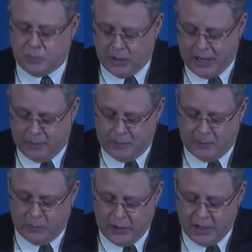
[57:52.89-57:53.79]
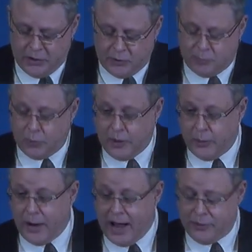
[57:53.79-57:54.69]
problem with pre
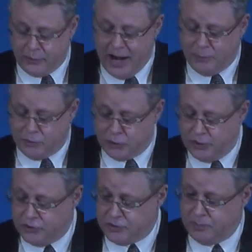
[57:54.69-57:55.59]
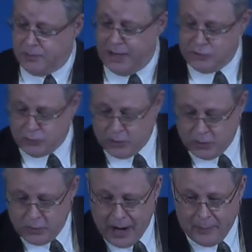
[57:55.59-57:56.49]
wrath rapturism, as we're
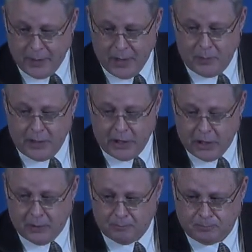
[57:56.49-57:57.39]
wrapping up here,